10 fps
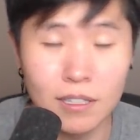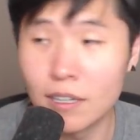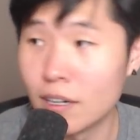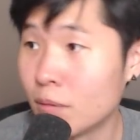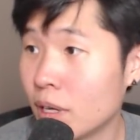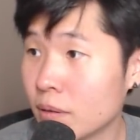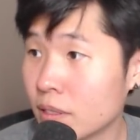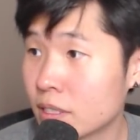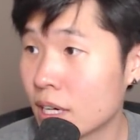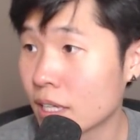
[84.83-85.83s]
All my
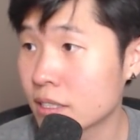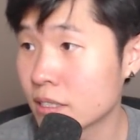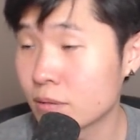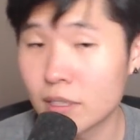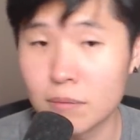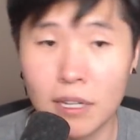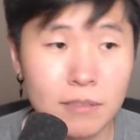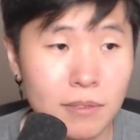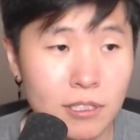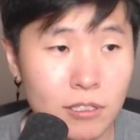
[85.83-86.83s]
interactions with him has
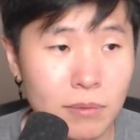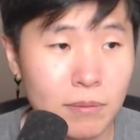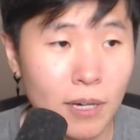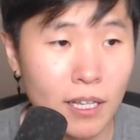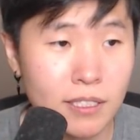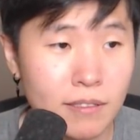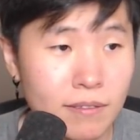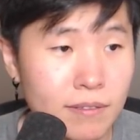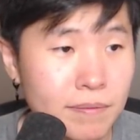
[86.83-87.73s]
been super positive.